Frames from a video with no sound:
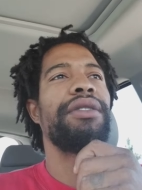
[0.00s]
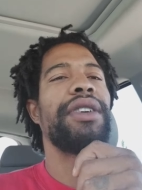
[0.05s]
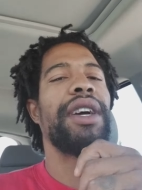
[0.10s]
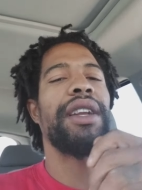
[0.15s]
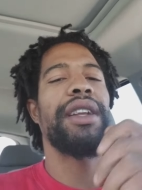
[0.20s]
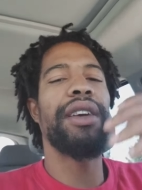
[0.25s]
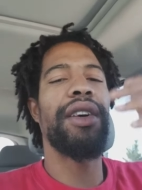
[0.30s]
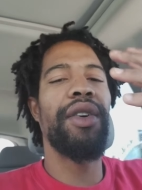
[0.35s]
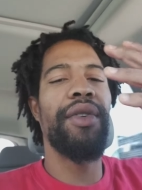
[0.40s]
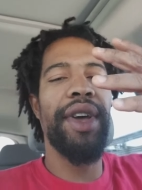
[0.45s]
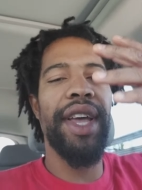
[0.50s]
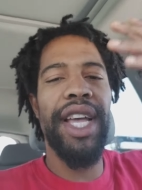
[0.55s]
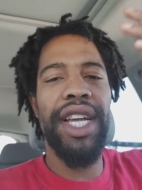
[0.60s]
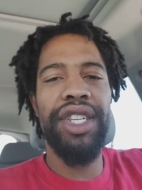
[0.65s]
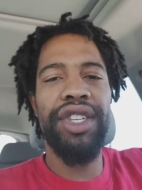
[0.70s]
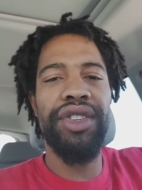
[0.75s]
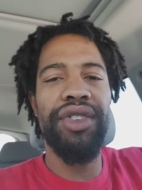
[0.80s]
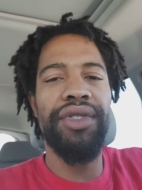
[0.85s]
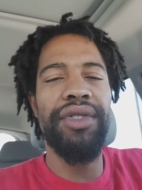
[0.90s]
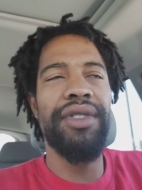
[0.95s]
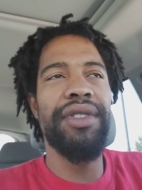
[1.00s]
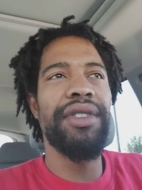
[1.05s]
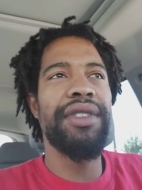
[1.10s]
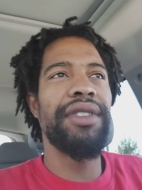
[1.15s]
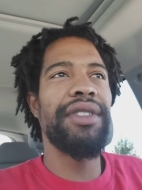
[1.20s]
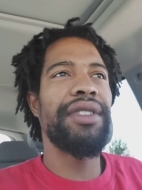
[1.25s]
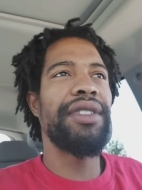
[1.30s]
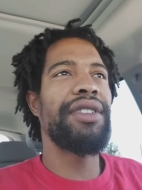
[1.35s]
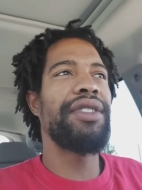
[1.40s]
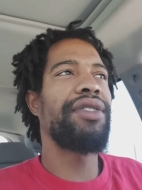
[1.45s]
try to go extra
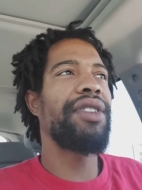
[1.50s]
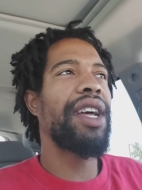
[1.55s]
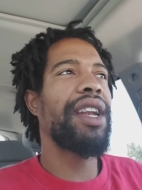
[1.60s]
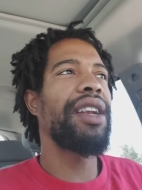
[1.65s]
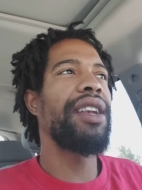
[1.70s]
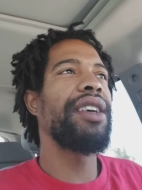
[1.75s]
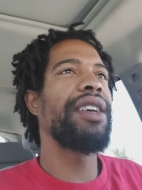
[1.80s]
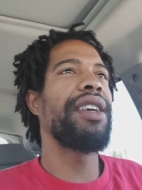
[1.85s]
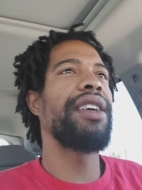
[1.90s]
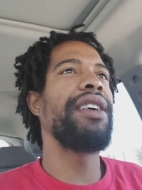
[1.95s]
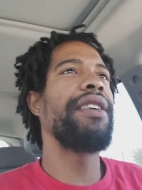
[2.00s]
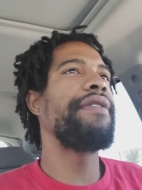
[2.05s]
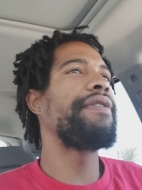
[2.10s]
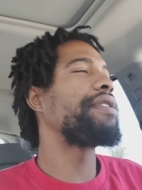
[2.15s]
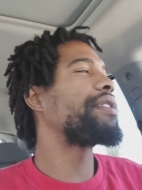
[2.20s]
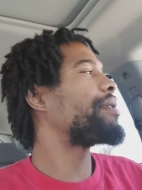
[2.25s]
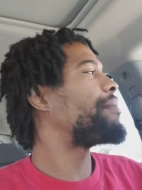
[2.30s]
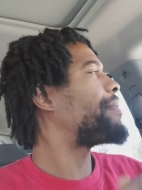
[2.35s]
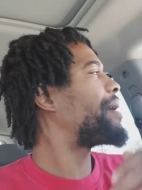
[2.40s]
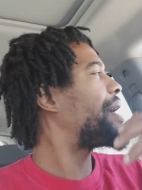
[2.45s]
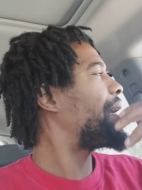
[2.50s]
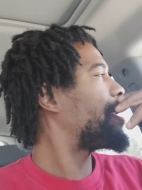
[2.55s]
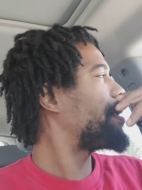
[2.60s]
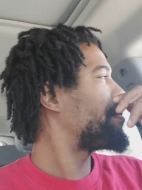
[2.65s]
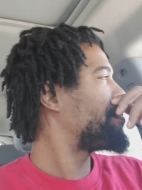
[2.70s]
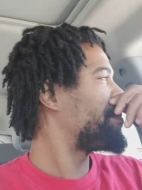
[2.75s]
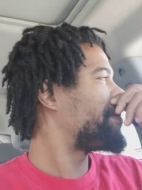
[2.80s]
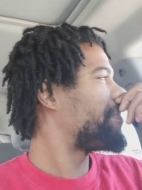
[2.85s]
to try to look good for somebody.